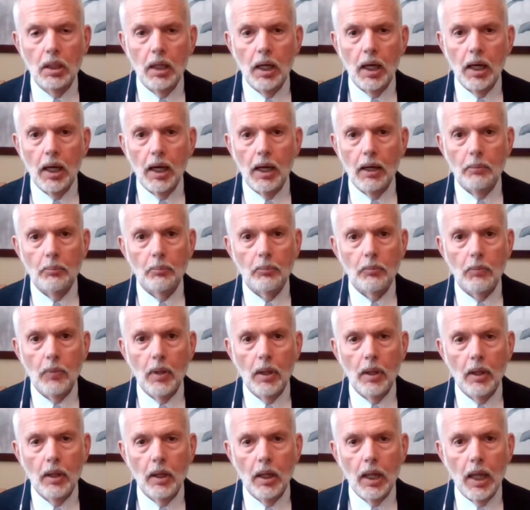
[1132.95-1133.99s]

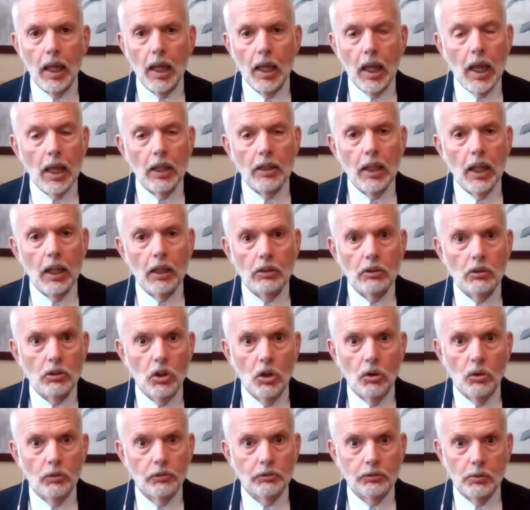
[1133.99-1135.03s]
and then
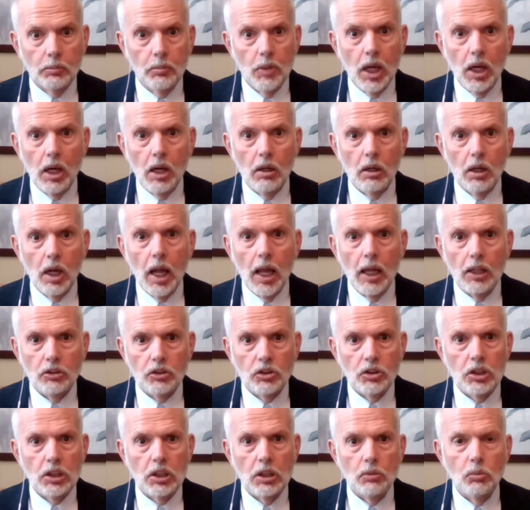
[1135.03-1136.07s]
go from there and
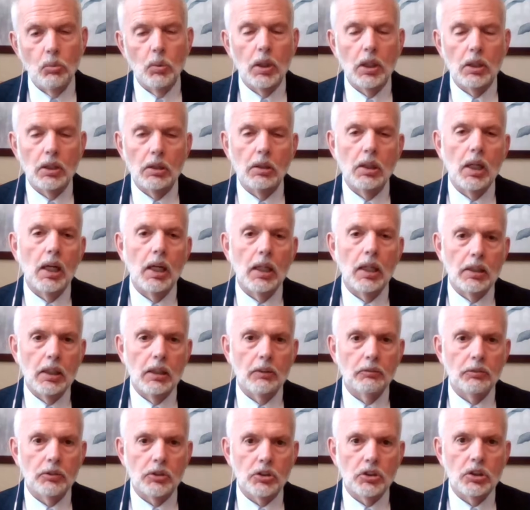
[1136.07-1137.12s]
see what a
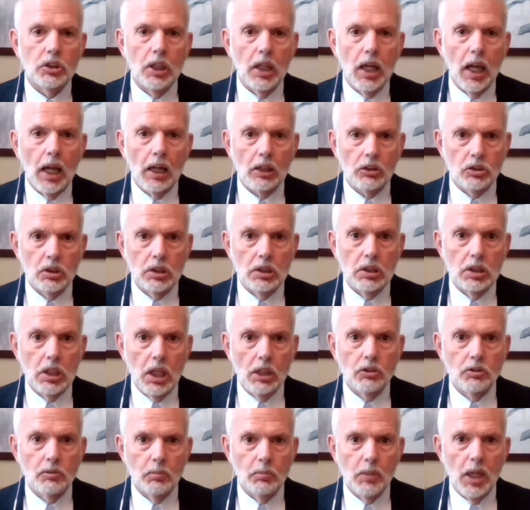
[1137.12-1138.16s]
difference it actually
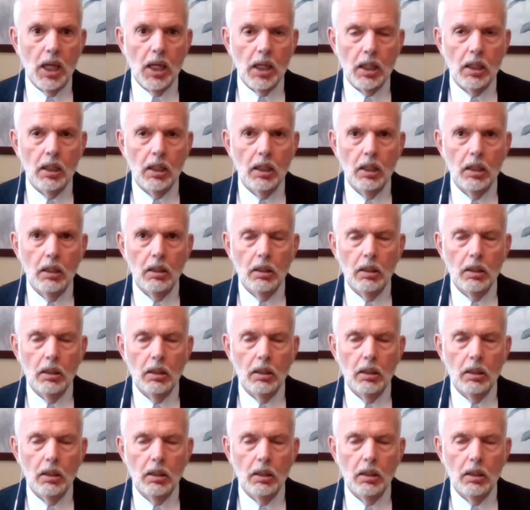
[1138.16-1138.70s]
does make.